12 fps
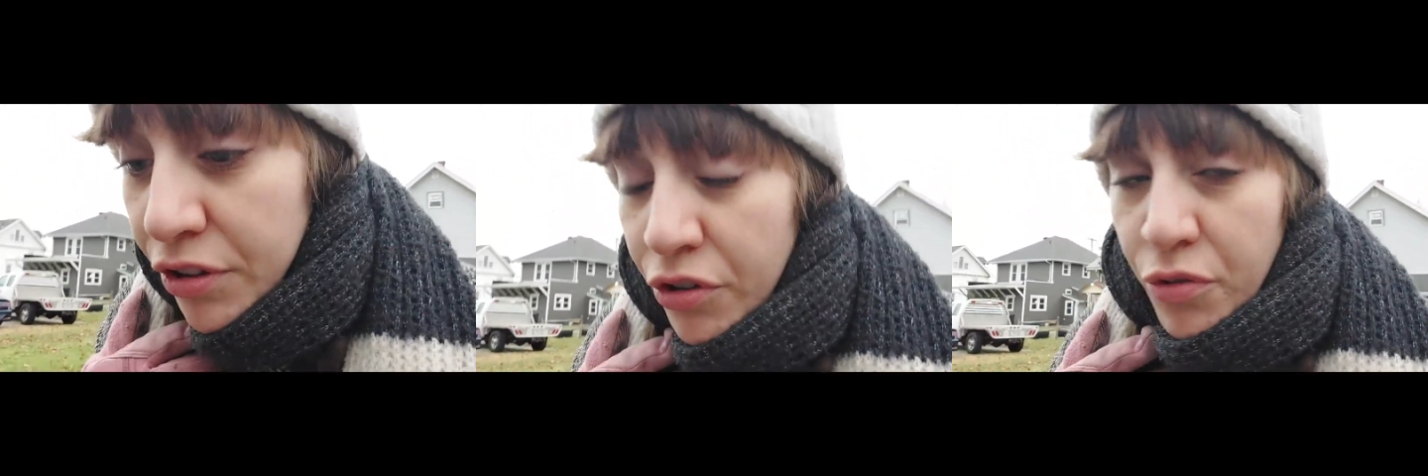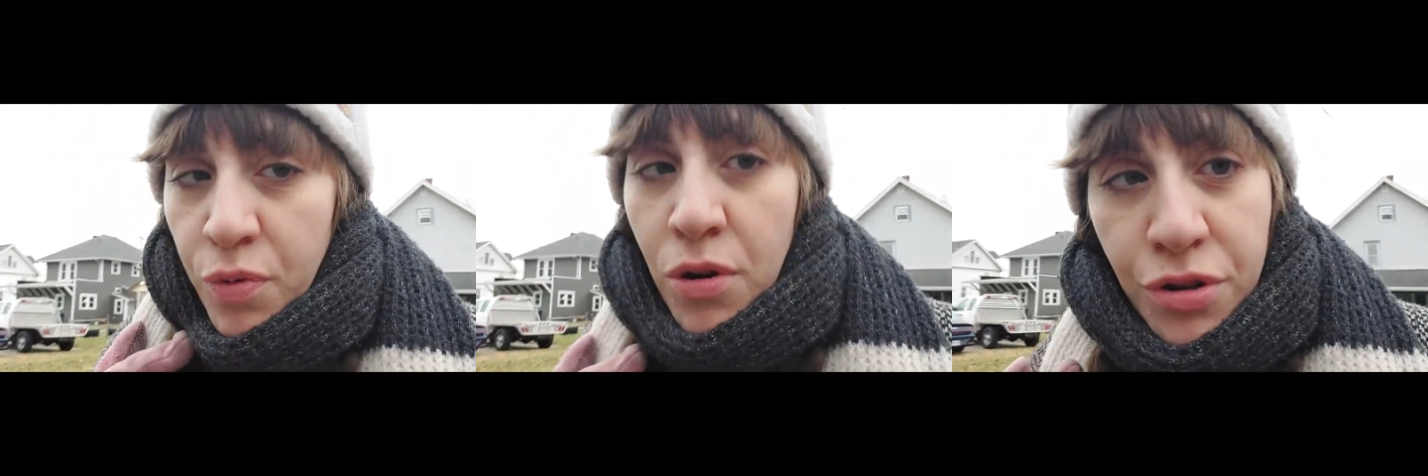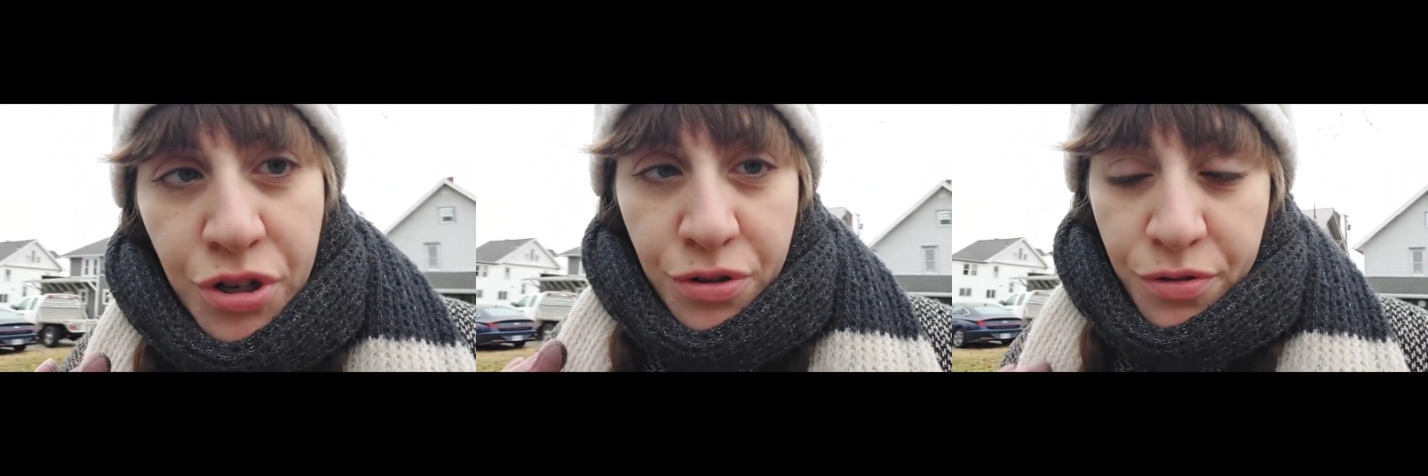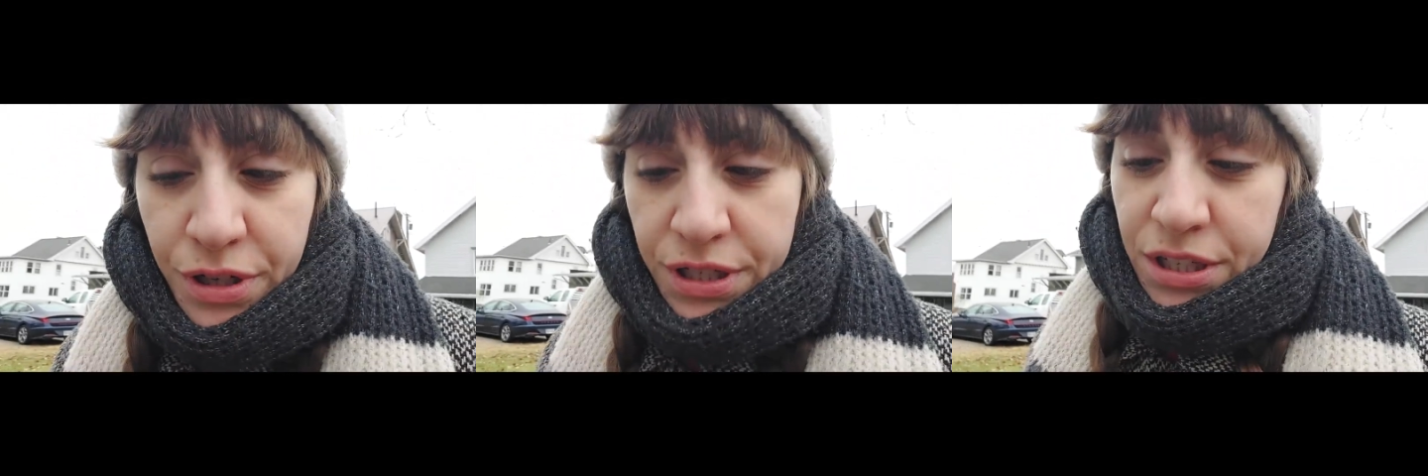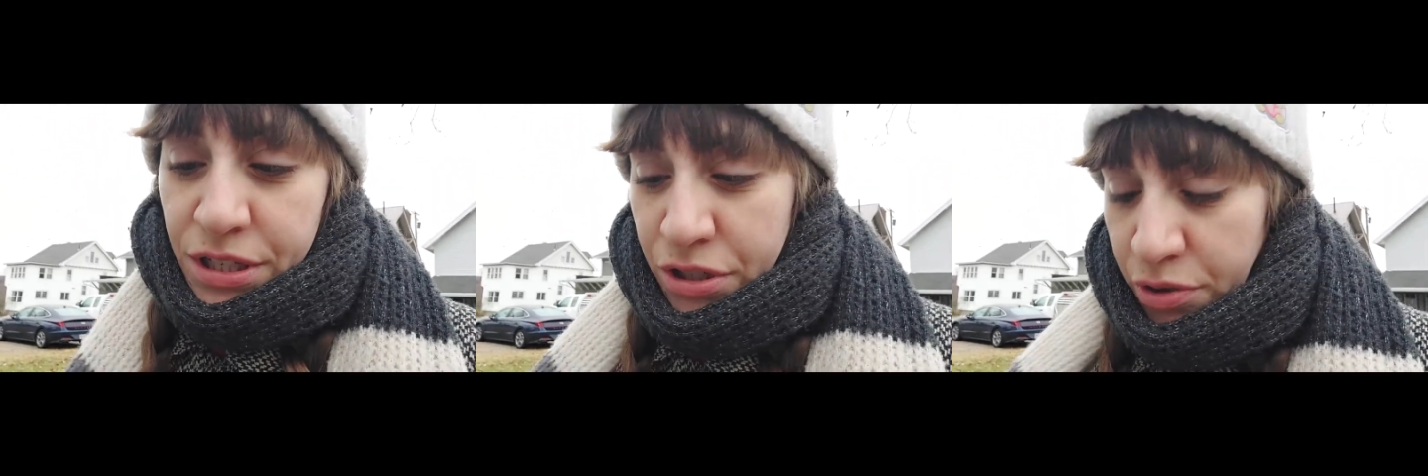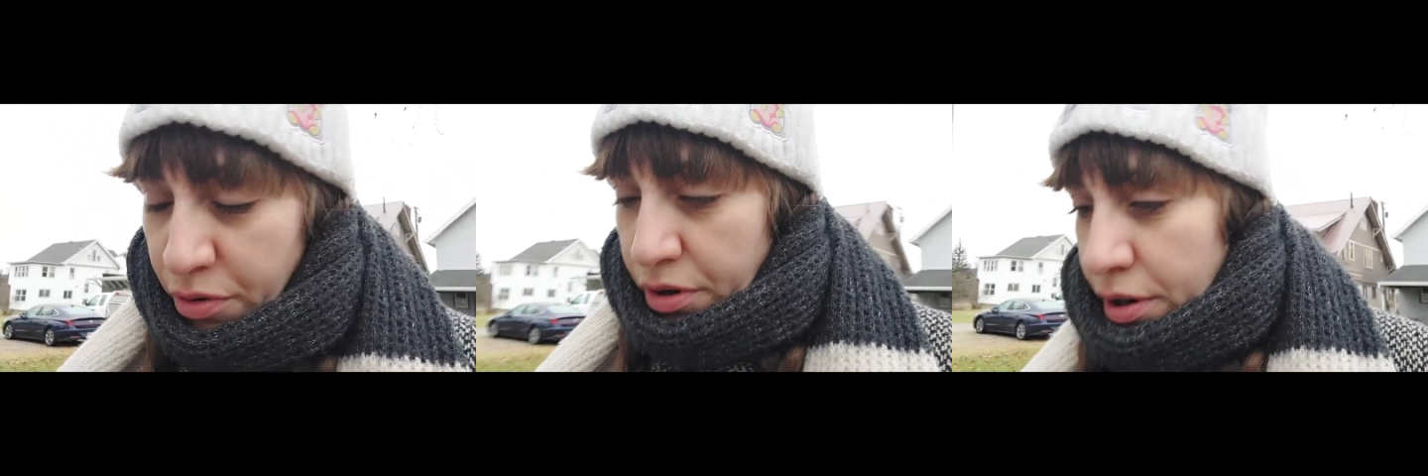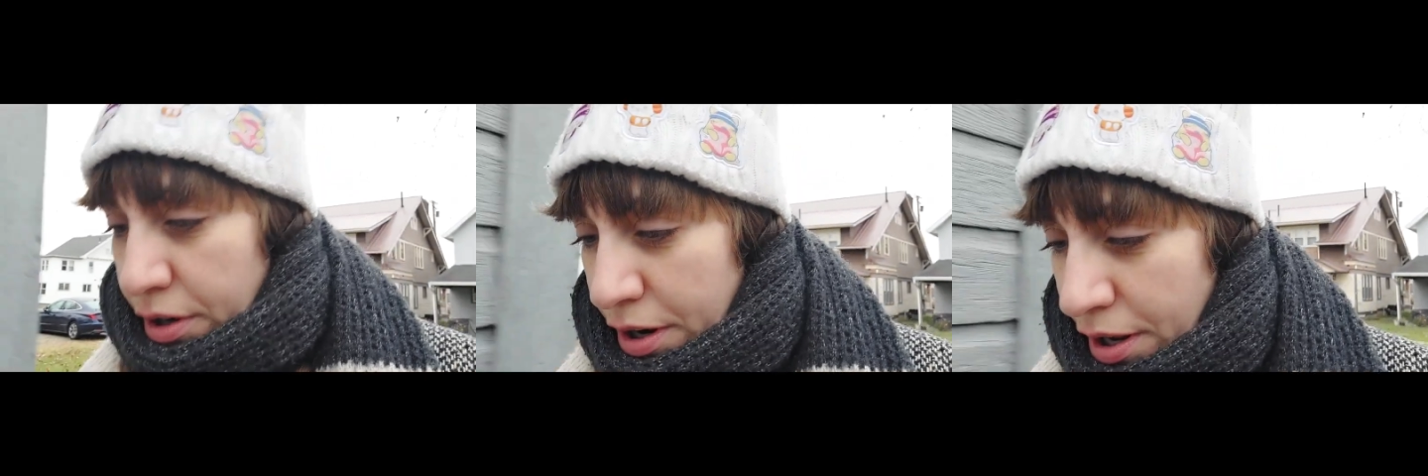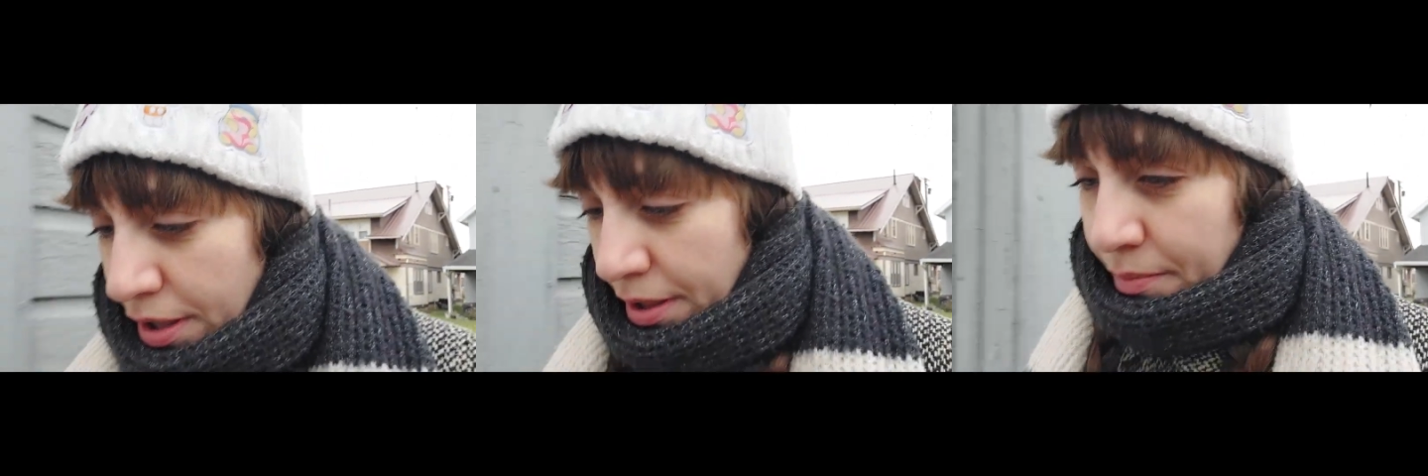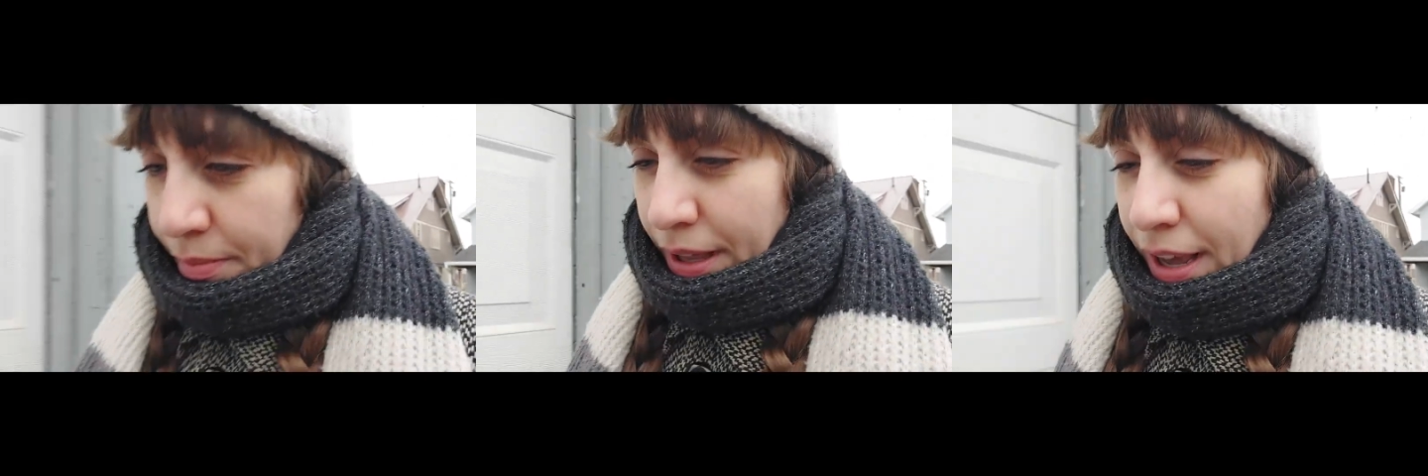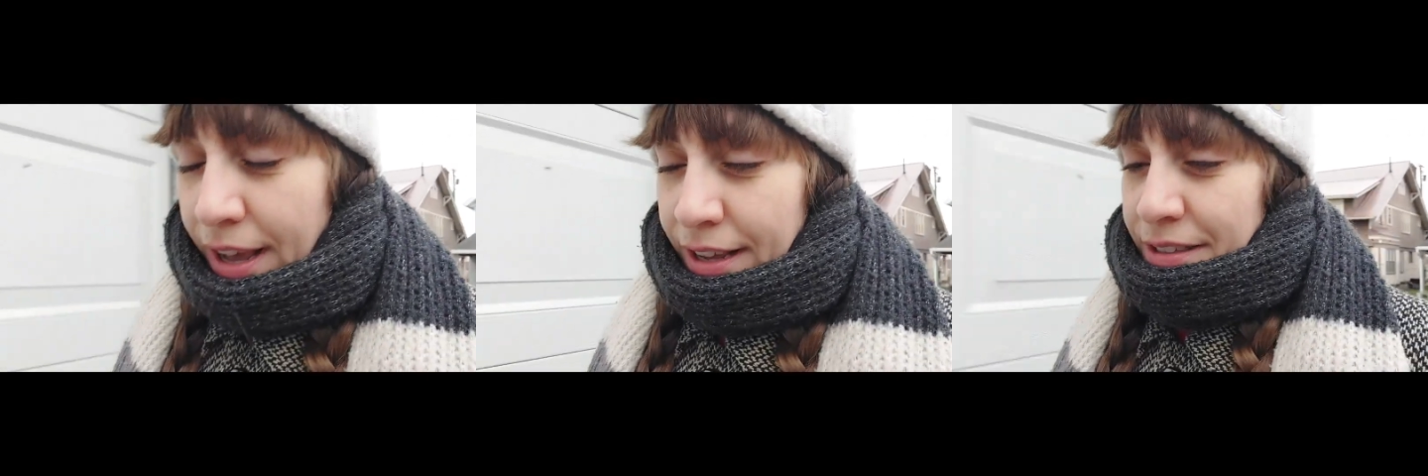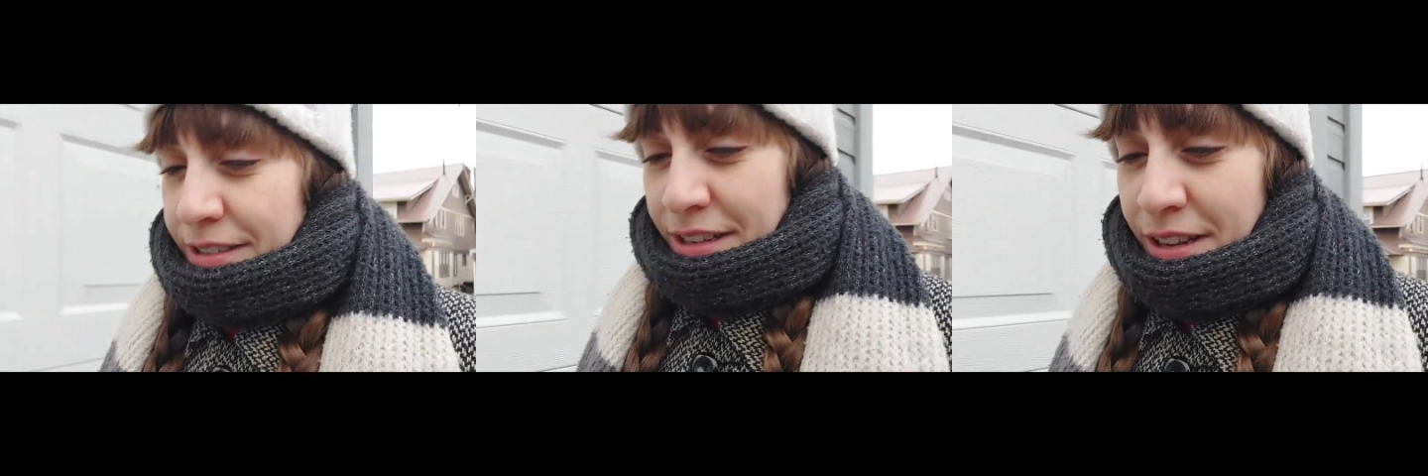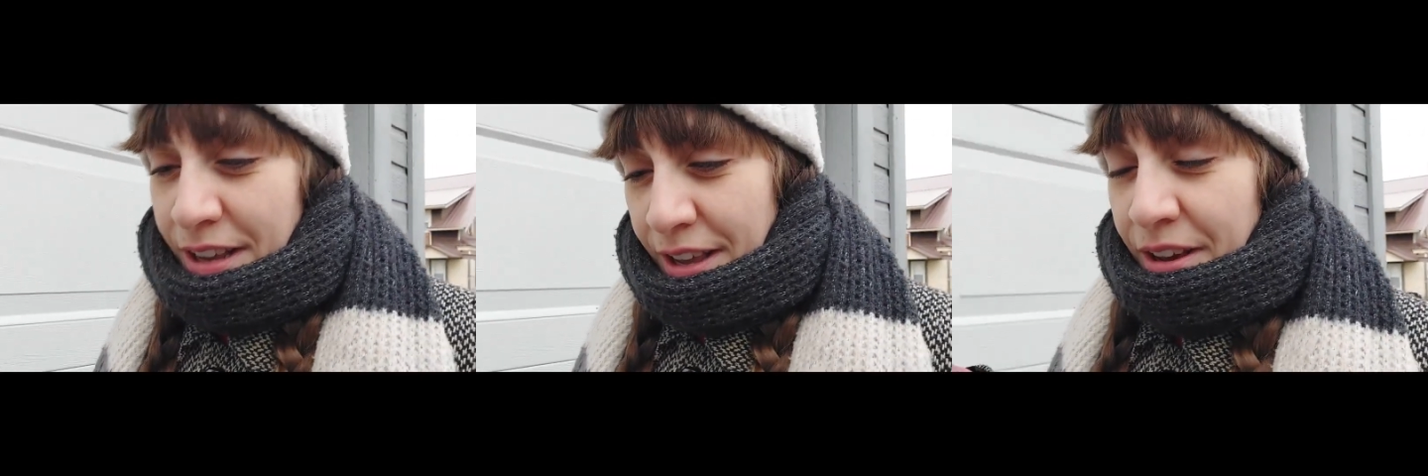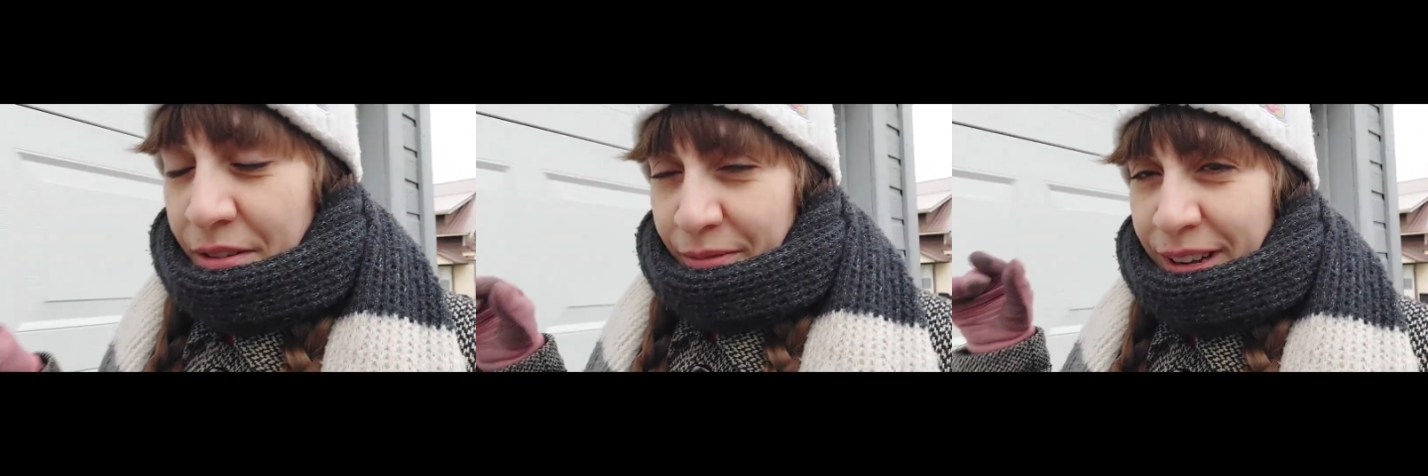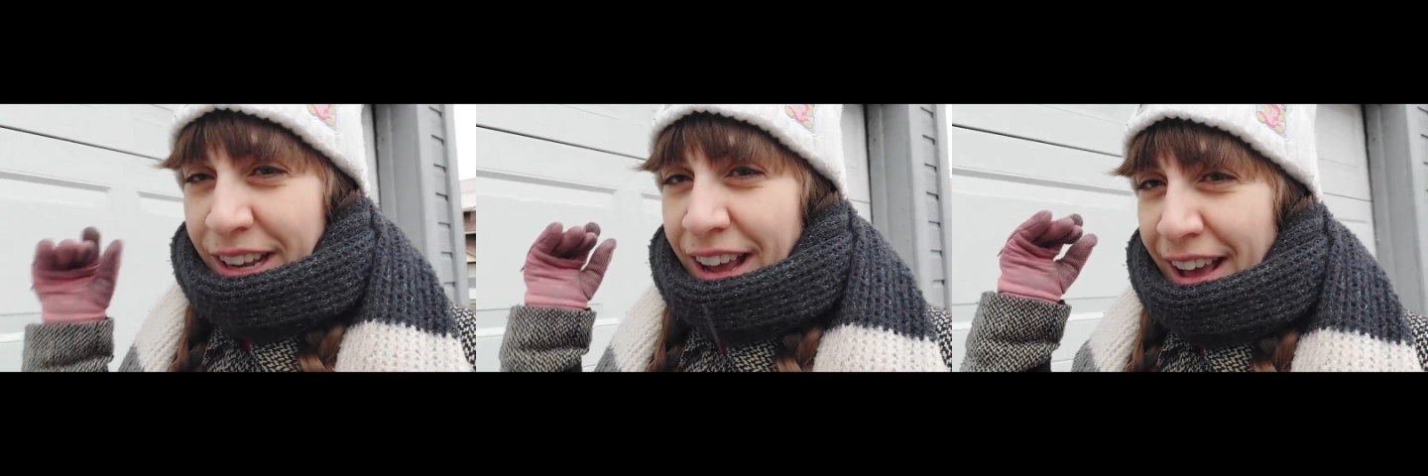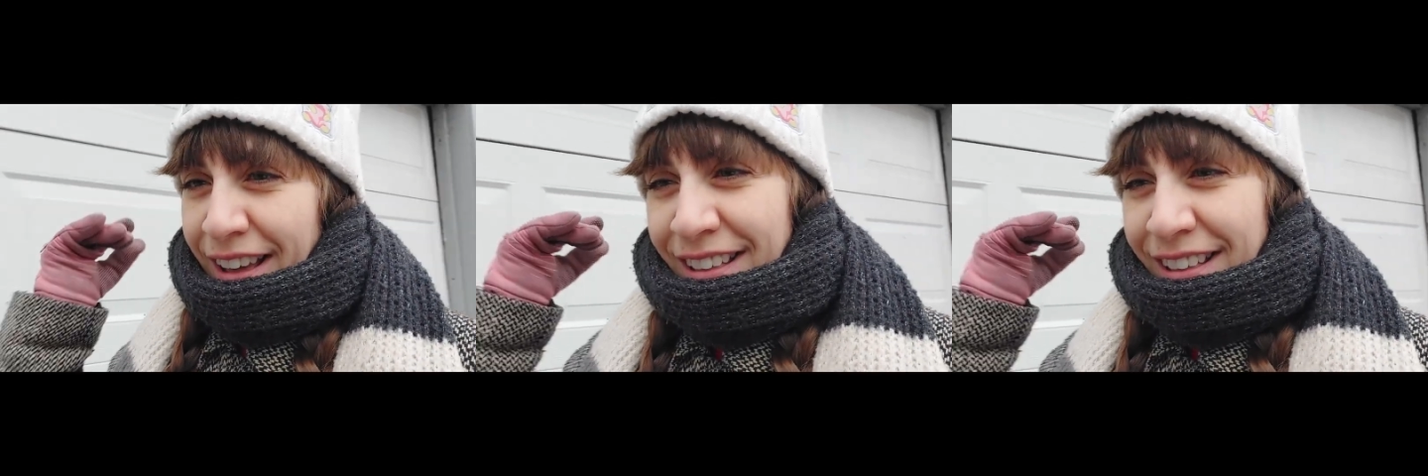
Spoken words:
the grocery store because we